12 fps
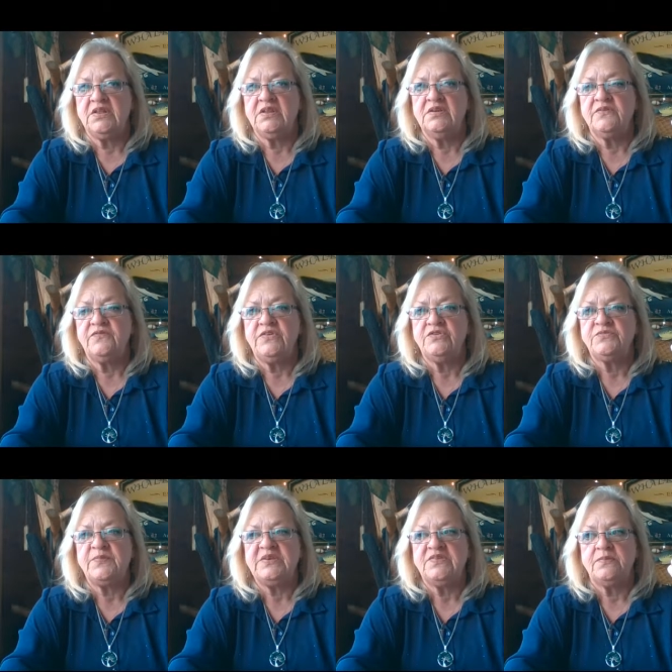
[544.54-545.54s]
little confused
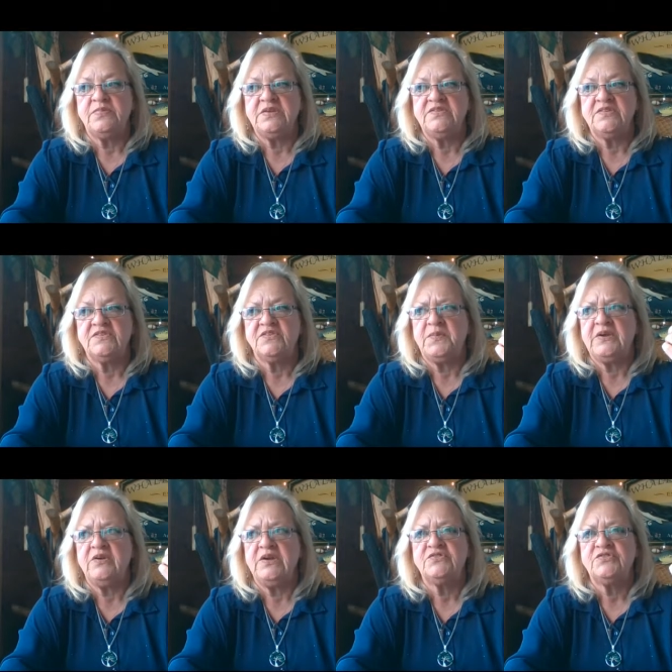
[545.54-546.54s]
by something he's
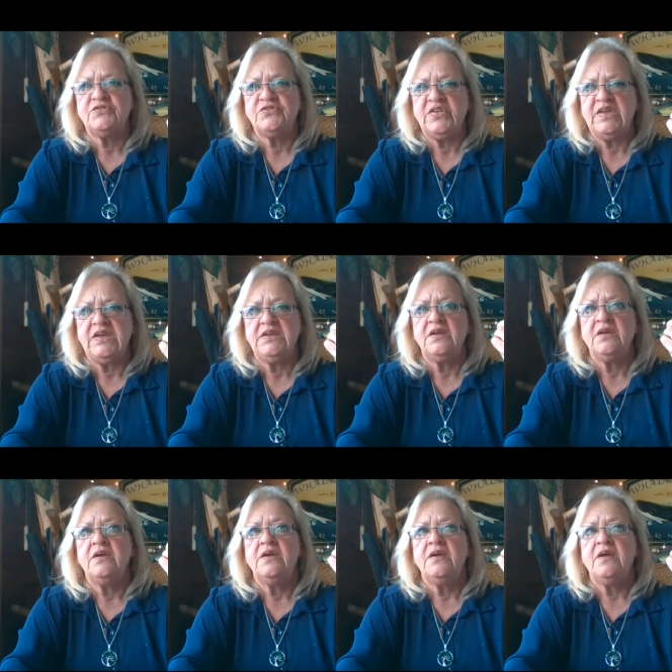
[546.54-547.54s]
experienced or seen.
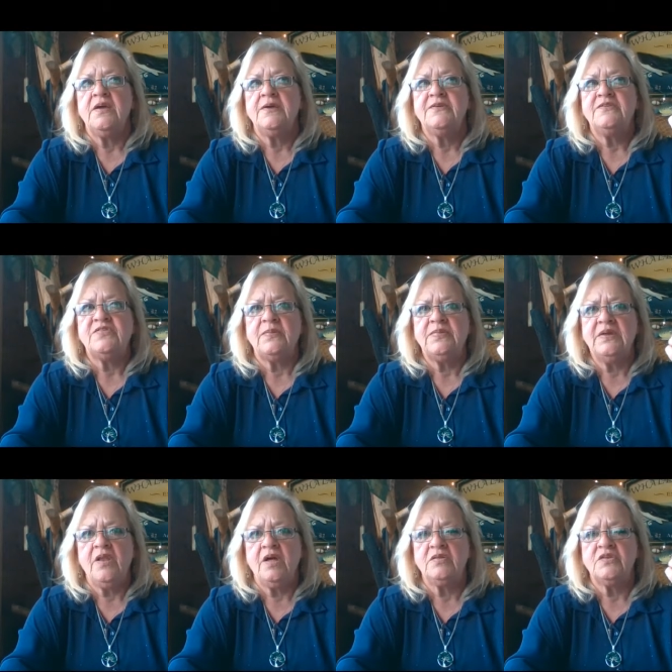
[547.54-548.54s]
Something
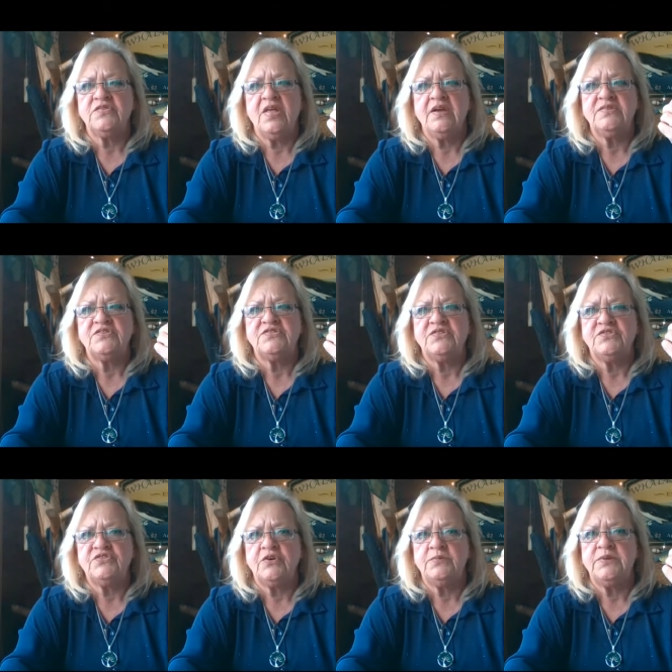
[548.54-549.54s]
along those lines that's
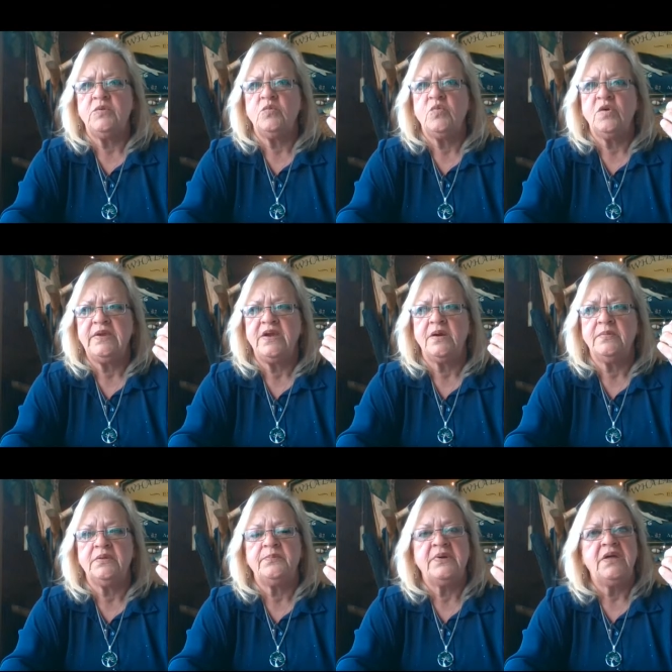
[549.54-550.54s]
disturbed you will become a
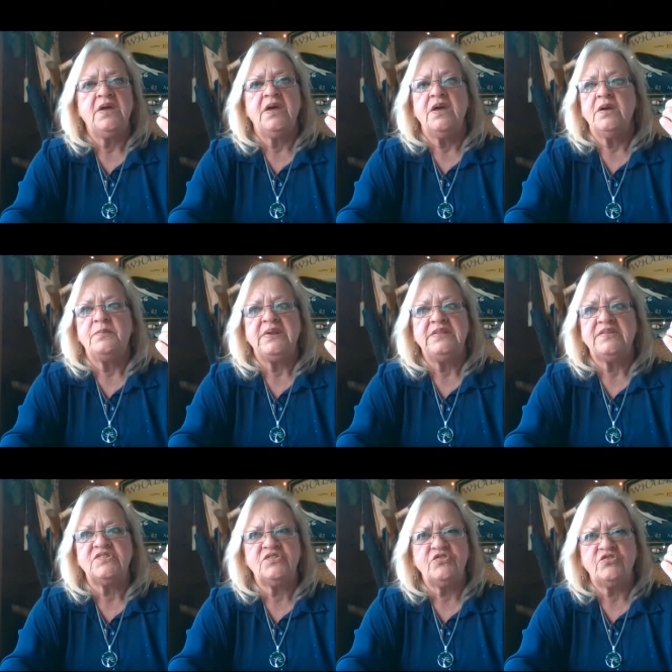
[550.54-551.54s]
little bit, but it
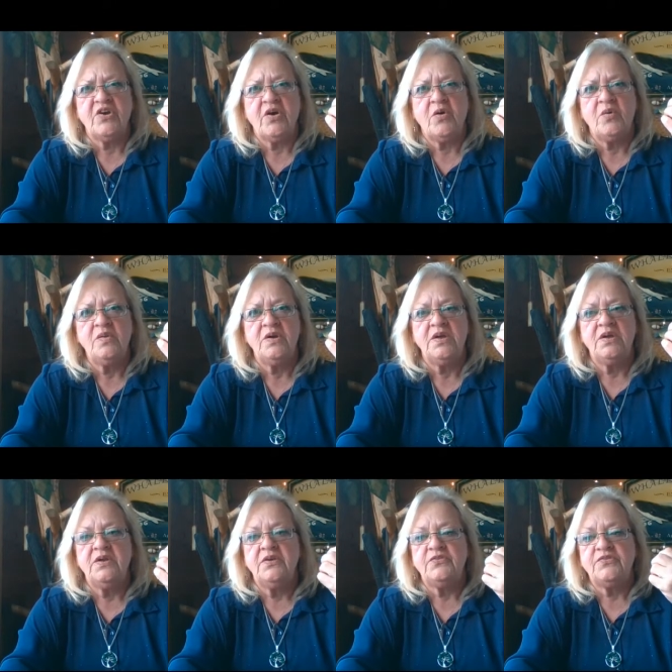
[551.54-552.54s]
doesn't show
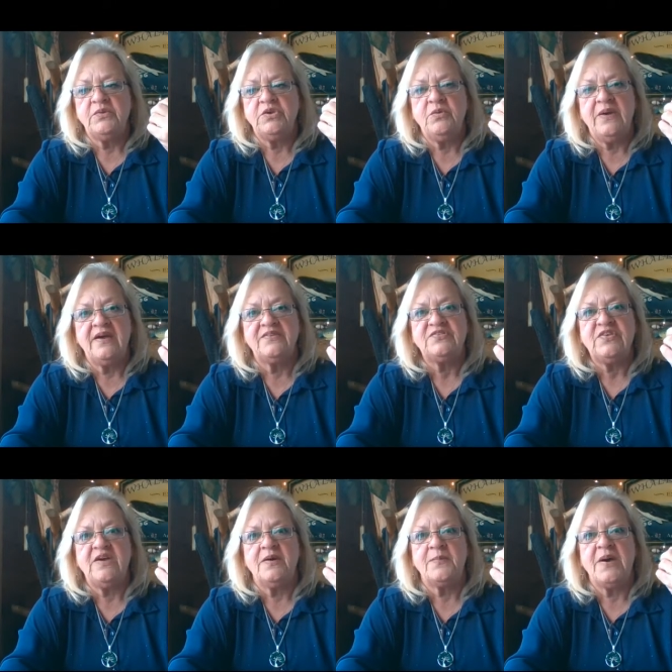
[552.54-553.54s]
so when you ask
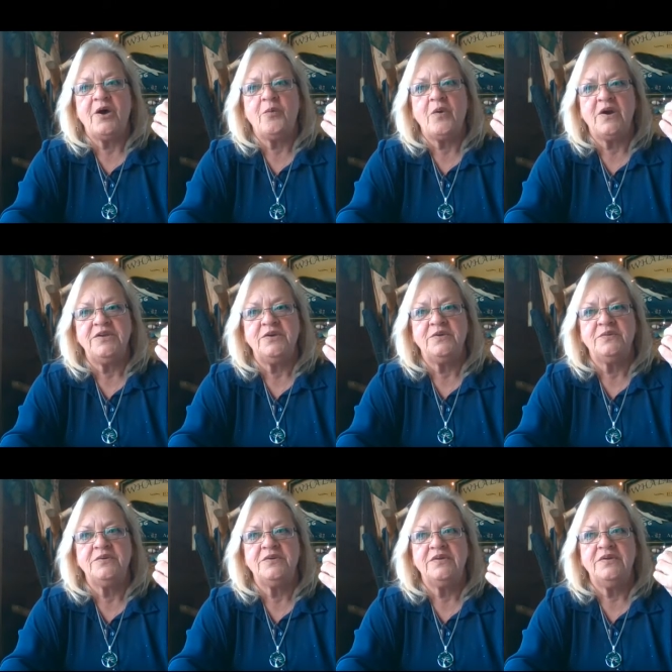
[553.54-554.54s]
him, How are you?
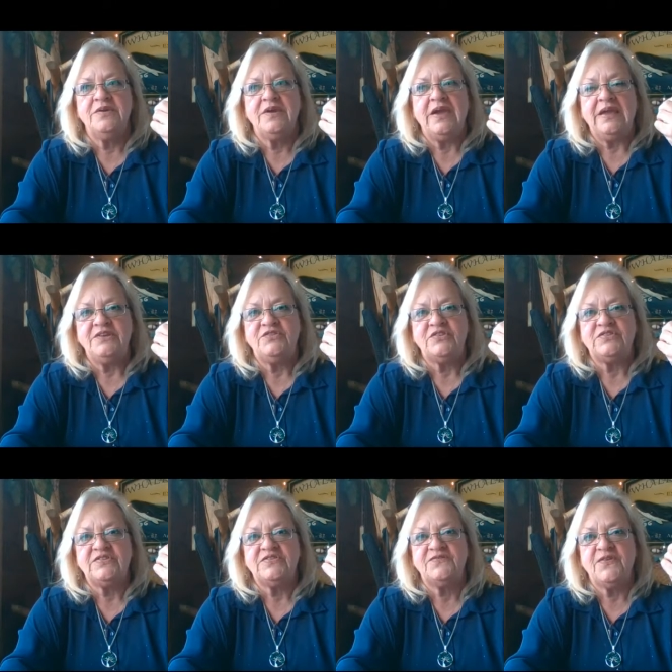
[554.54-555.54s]
And he just
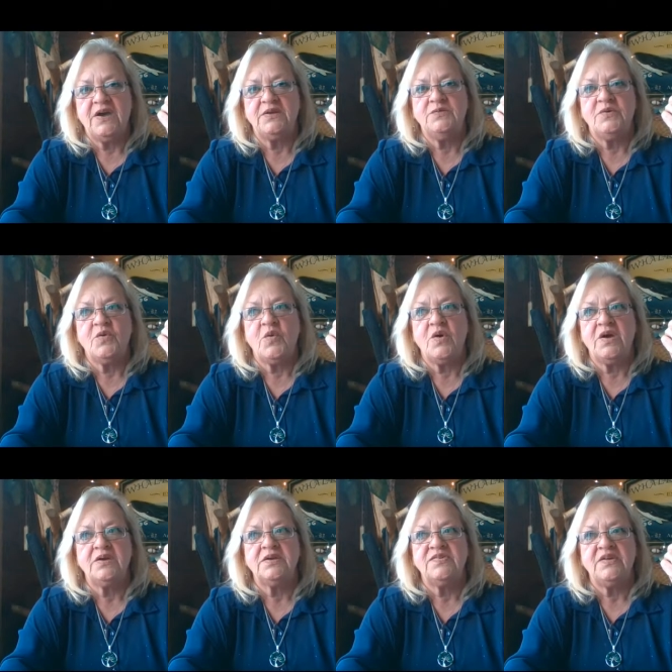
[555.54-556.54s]
says, Fine, real quick,
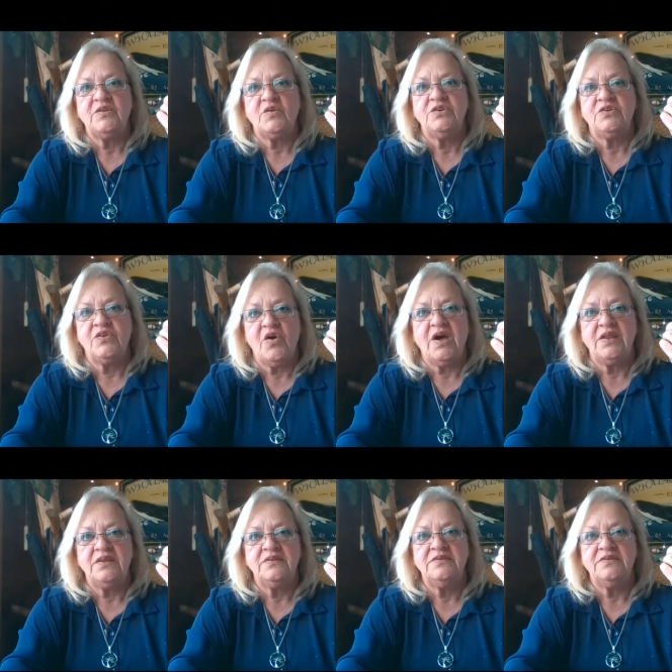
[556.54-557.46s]
say, No, you're not.